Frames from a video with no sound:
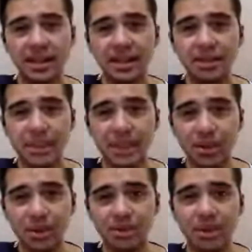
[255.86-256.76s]
Now,
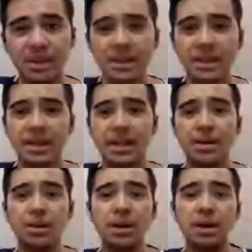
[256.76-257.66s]
our
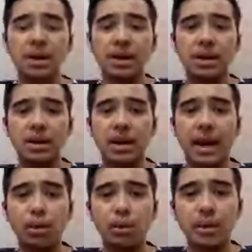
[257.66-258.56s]

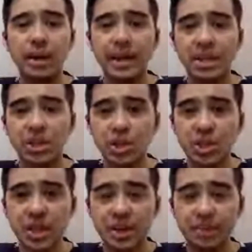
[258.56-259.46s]
relationship
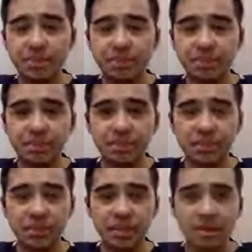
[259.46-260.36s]
when we
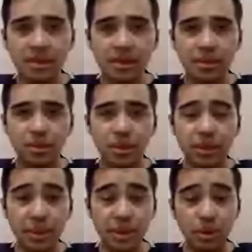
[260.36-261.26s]
grow old,
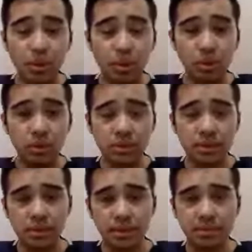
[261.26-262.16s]
our relationship with
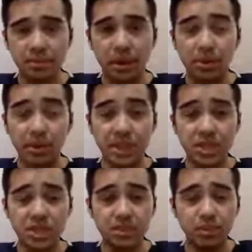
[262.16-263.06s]
our muscles and our
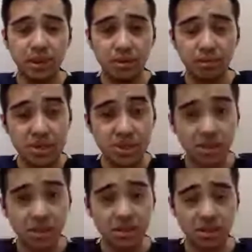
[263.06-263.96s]
bone structure,
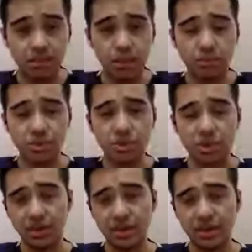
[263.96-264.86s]

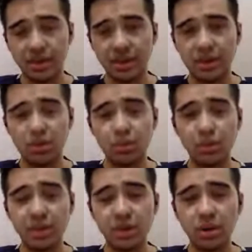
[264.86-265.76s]
we know in
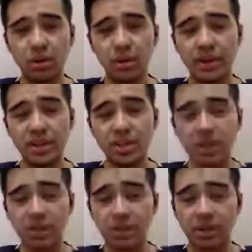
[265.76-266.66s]
general that as
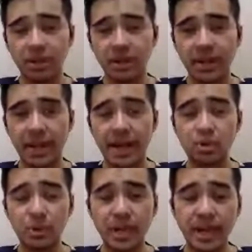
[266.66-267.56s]
we age,
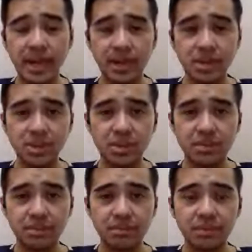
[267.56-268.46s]
in
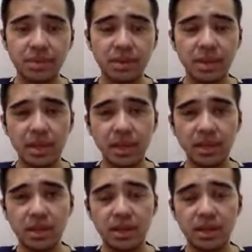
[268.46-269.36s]
comes low
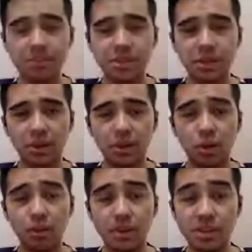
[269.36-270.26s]
muscle mass
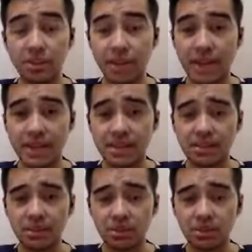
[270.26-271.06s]
or sarcopenia,